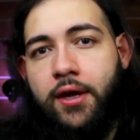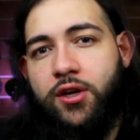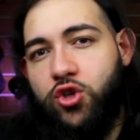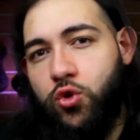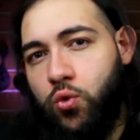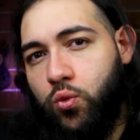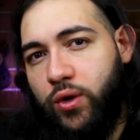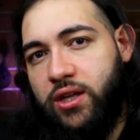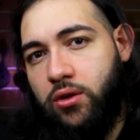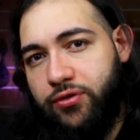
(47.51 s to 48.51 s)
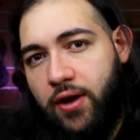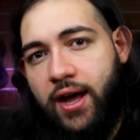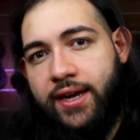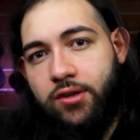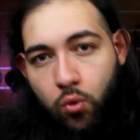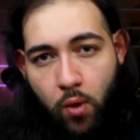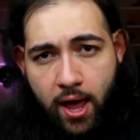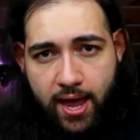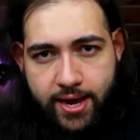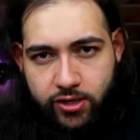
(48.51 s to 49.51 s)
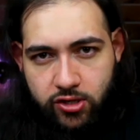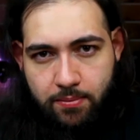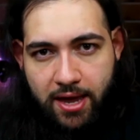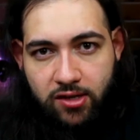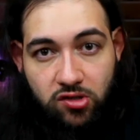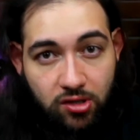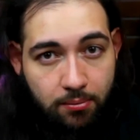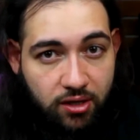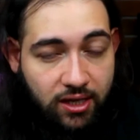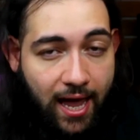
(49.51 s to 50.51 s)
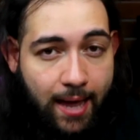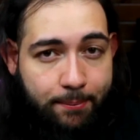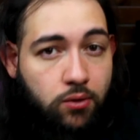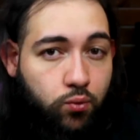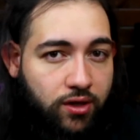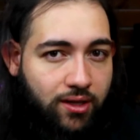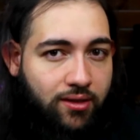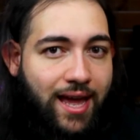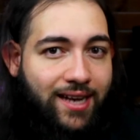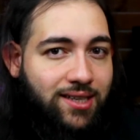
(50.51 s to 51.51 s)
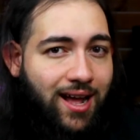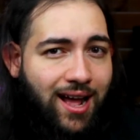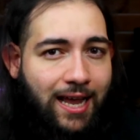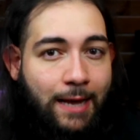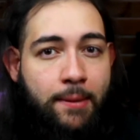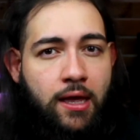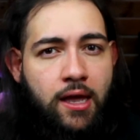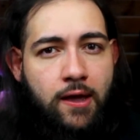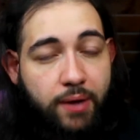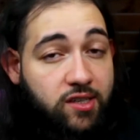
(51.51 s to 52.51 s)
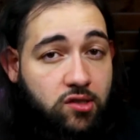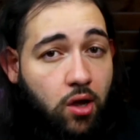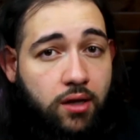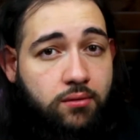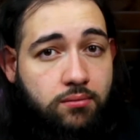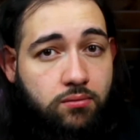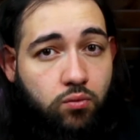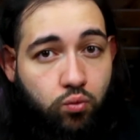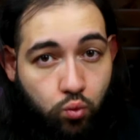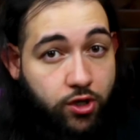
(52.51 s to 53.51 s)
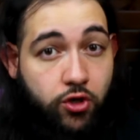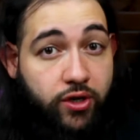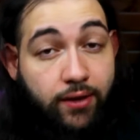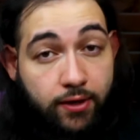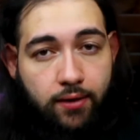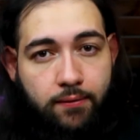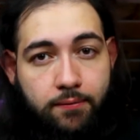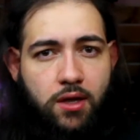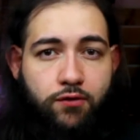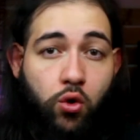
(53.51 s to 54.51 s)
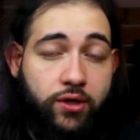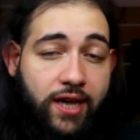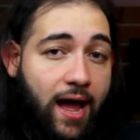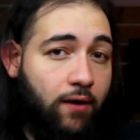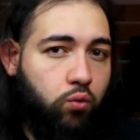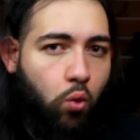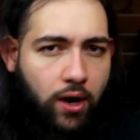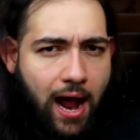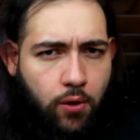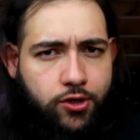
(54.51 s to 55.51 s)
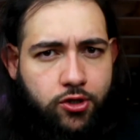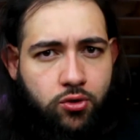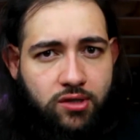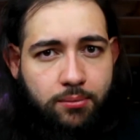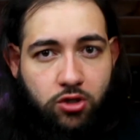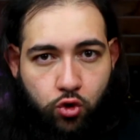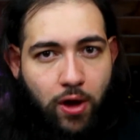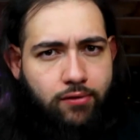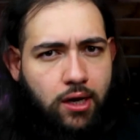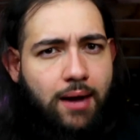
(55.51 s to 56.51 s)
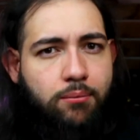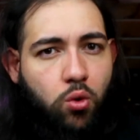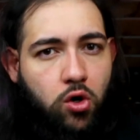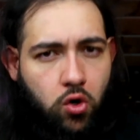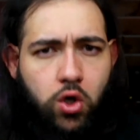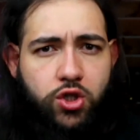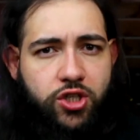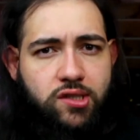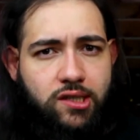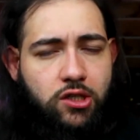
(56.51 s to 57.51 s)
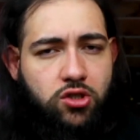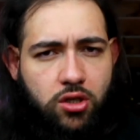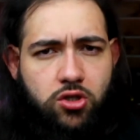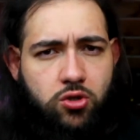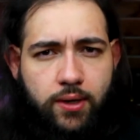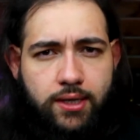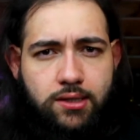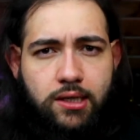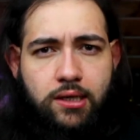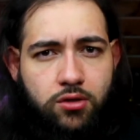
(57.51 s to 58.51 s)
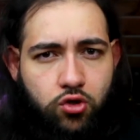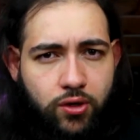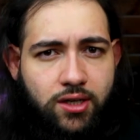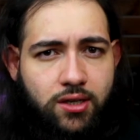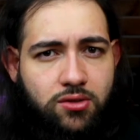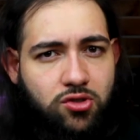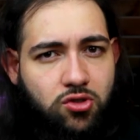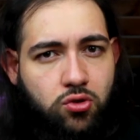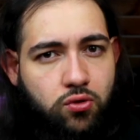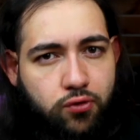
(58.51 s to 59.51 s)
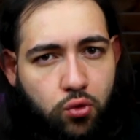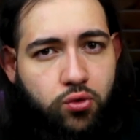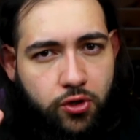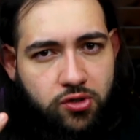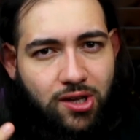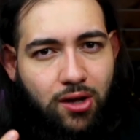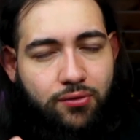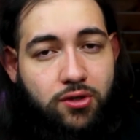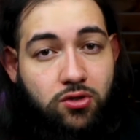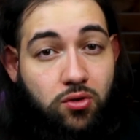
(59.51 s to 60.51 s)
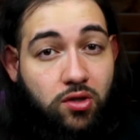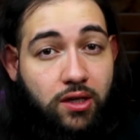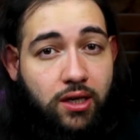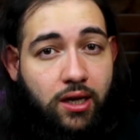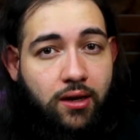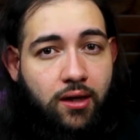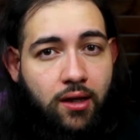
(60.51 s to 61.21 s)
you will find a way to make something happen within that time based on what you're given. If you only have 1 hour to do something, you have a lot more urgency to do it. The trick is to fool yourself into thinking